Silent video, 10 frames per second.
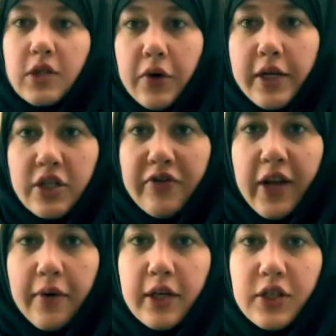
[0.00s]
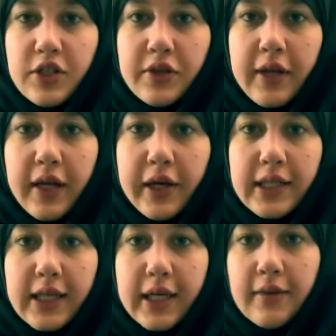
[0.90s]
So here's the flour, just so that you
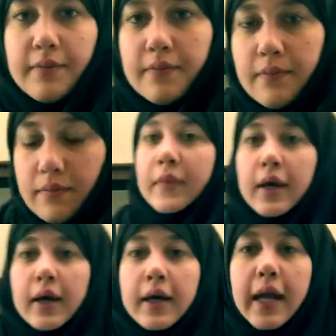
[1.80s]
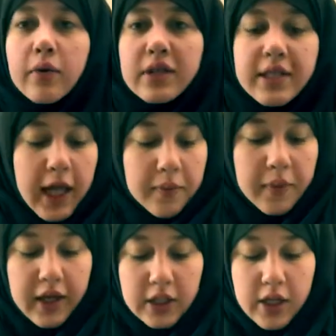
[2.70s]
can see it. Now it's telling
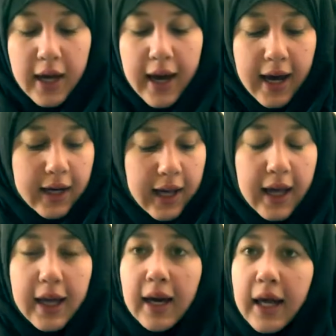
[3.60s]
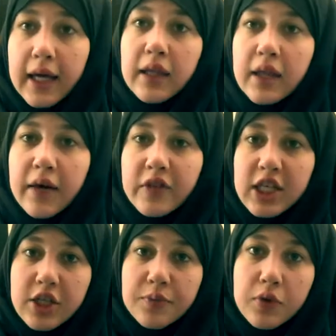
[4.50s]
me to add 1/8 of a
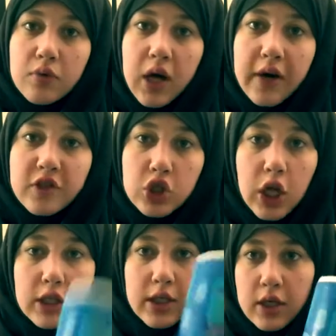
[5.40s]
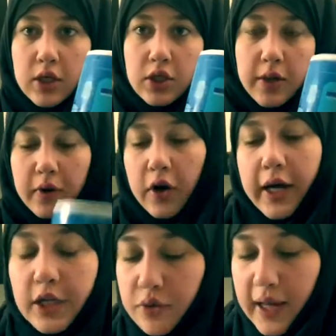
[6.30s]
teaspoon of salt. So I'm going to go
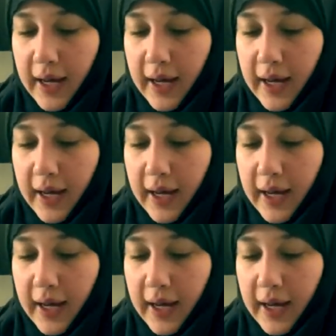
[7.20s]
ahead and do